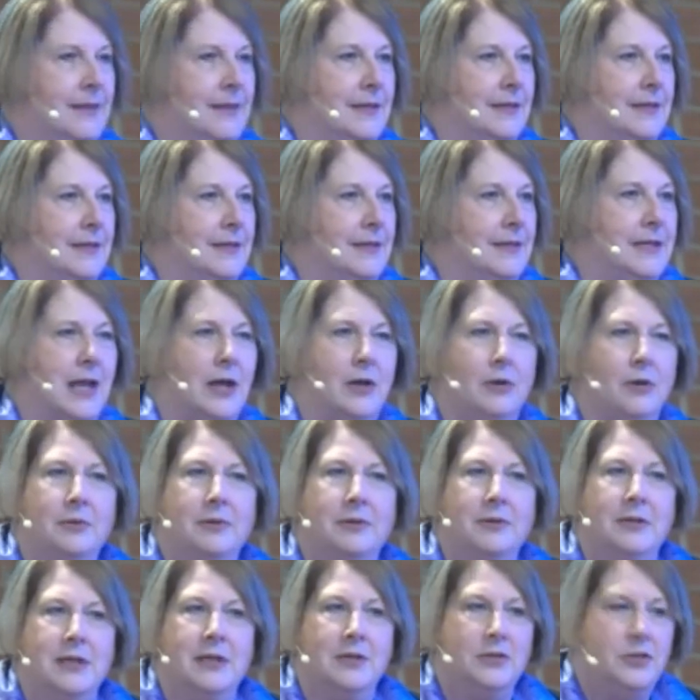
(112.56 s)
Now,
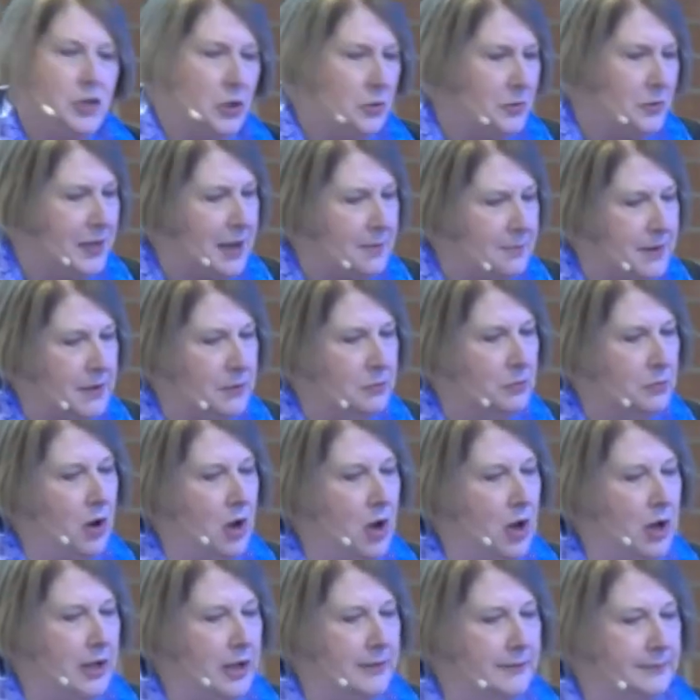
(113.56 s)
don't get me
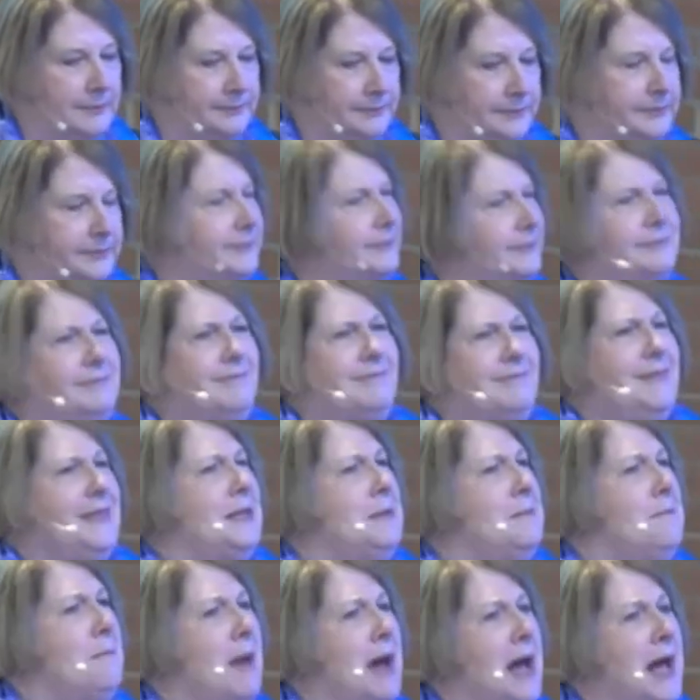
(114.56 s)
wrong.
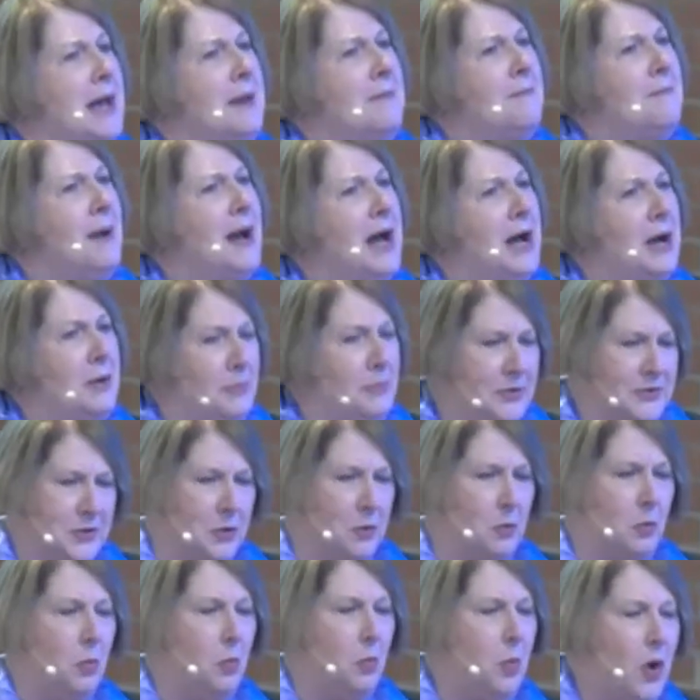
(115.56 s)
My mom was
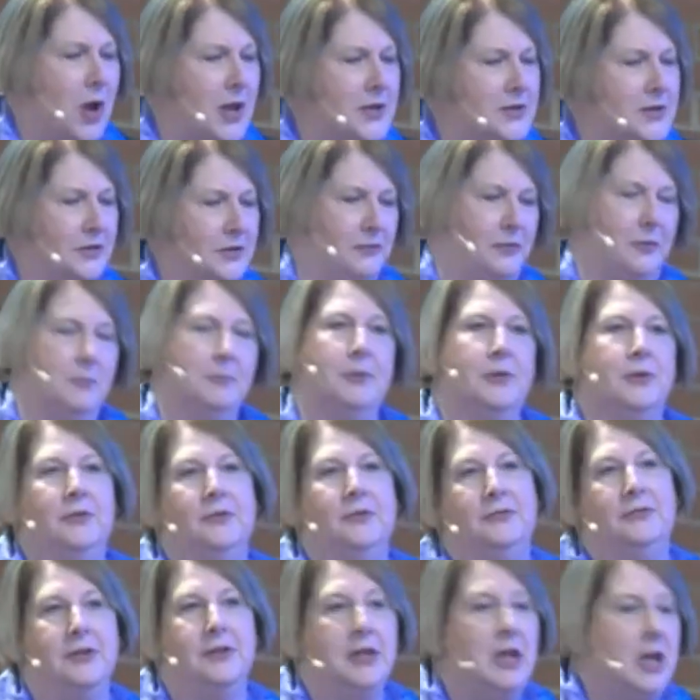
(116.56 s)
a wonderful
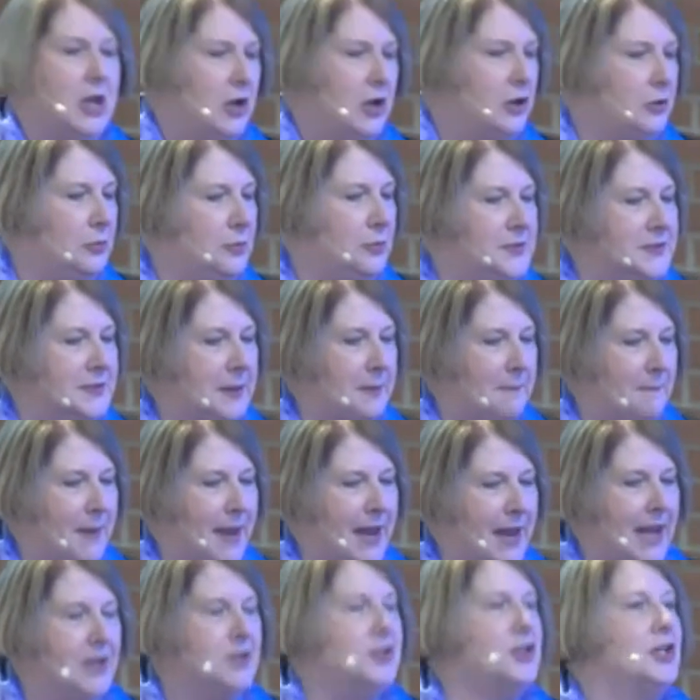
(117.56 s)
person who was
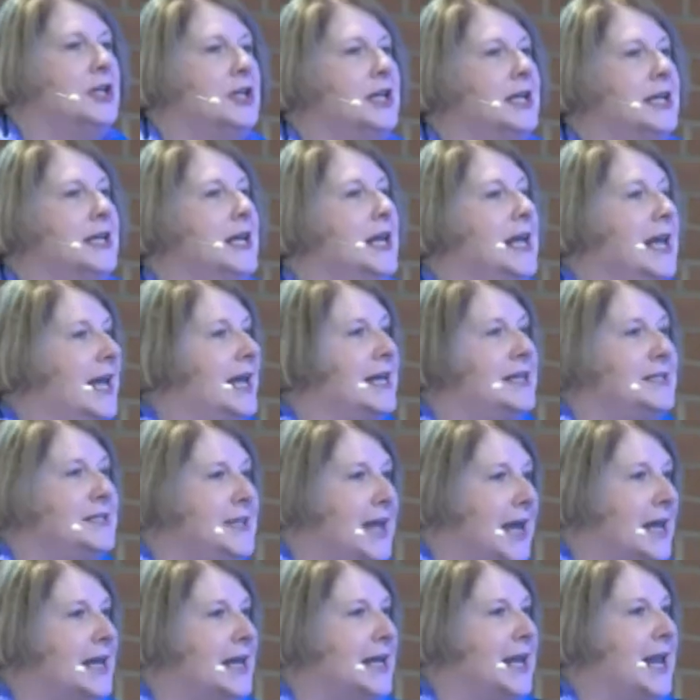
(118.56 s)
compassionate and
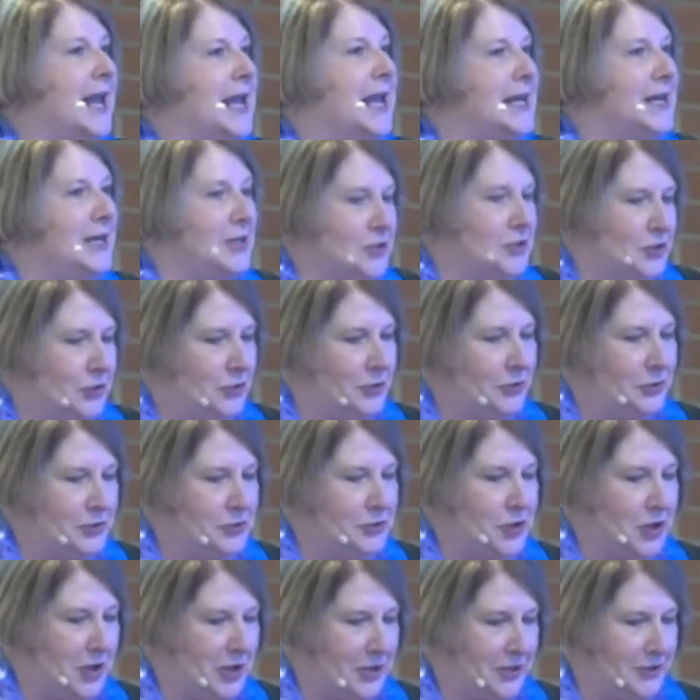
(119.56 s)
dedicated to her
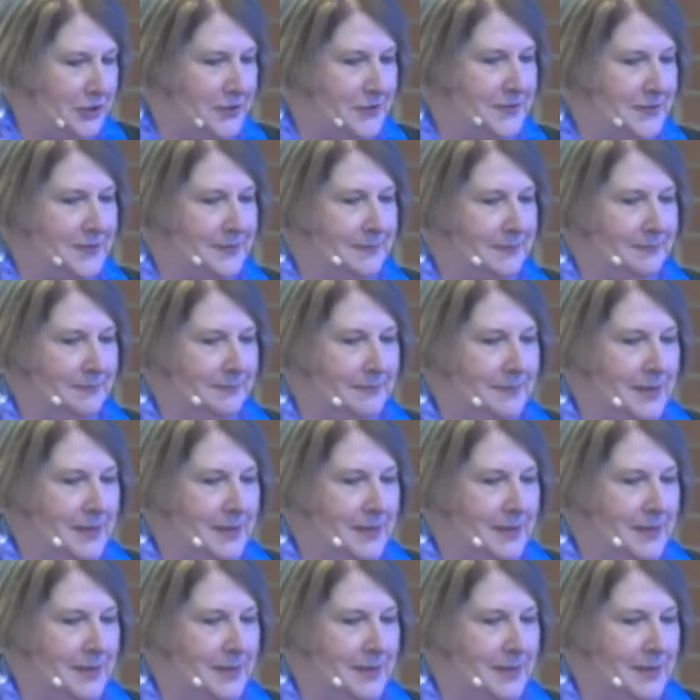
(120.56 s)
daughters.